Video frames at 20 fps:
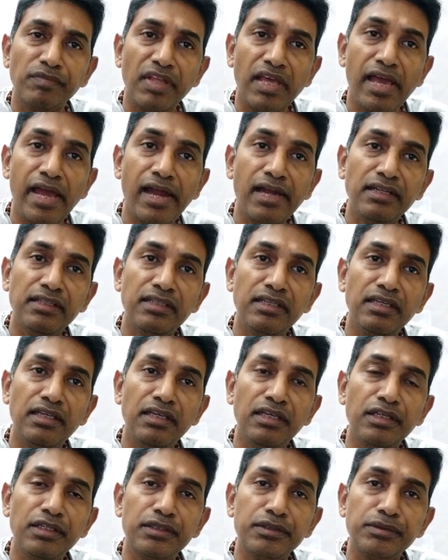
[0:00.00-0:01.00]
had
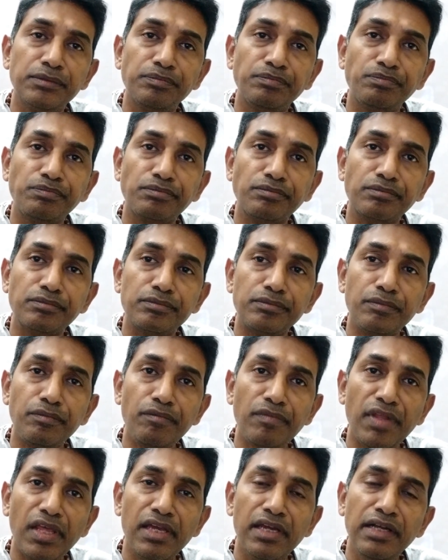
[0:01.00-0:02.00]
the
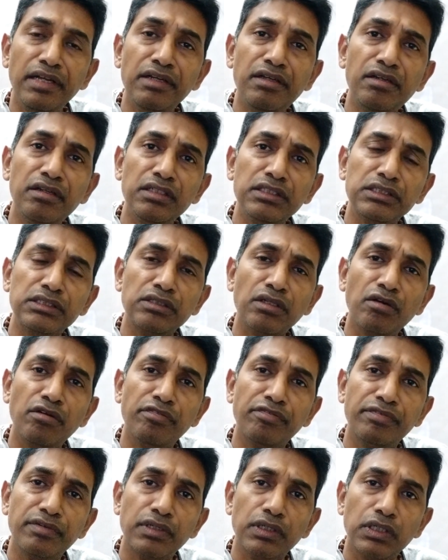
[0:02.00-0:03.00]
interest
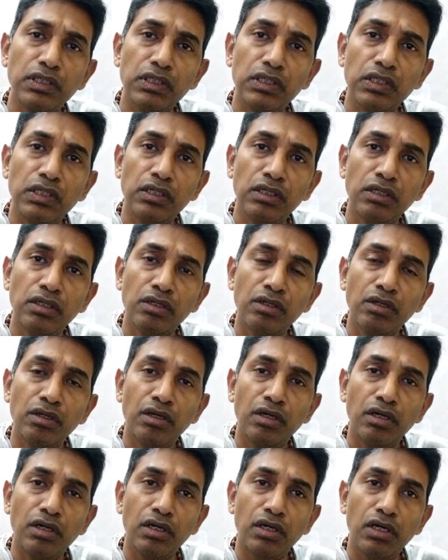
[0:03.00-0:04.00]
of
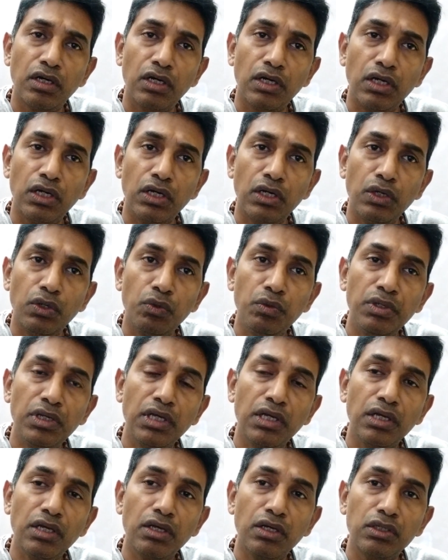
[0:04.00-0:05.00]

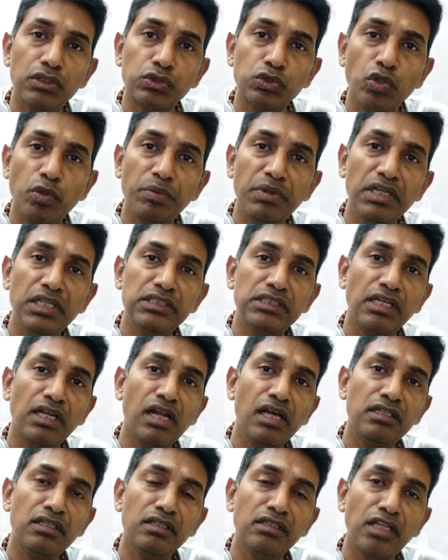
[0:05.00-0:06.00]
doing so many
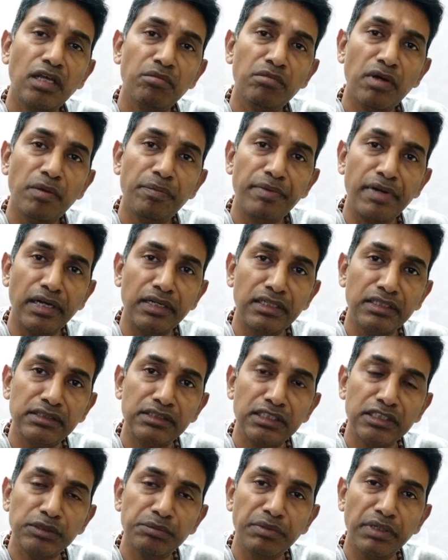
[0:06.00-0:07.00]
Sanatana Dharma
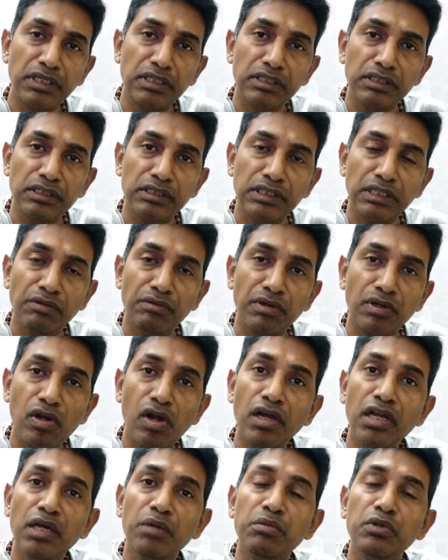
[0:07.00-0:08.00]
practices, but they were
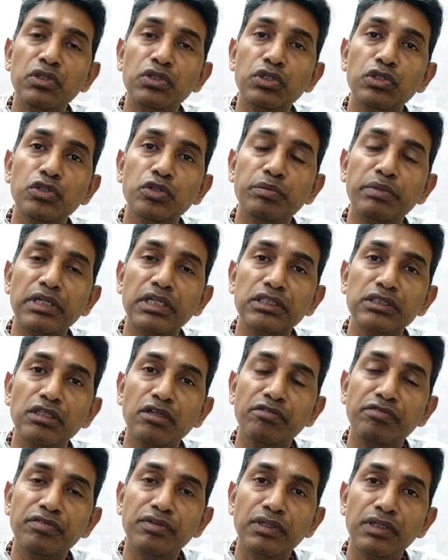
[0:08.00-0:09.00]
not able to do because
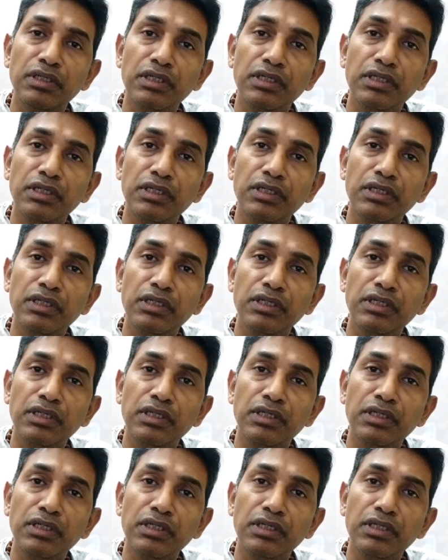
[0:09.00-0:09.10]
of